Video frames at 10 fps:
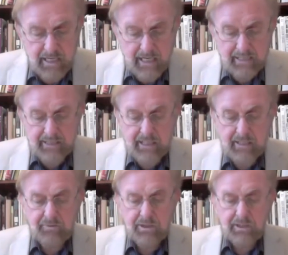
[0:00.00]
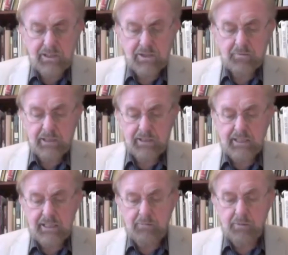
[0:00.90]
and they evidently expect that
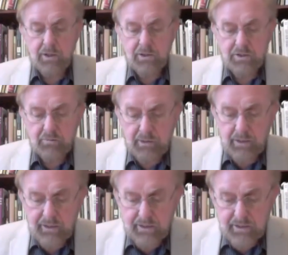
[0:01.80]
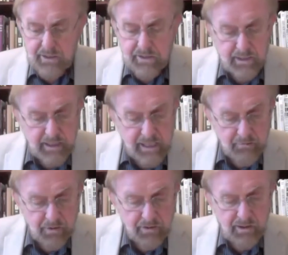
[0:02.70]
any parcel bearing this
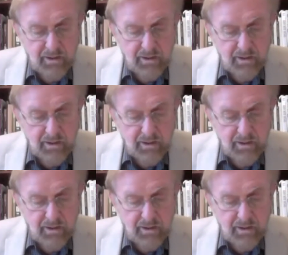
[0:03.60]
label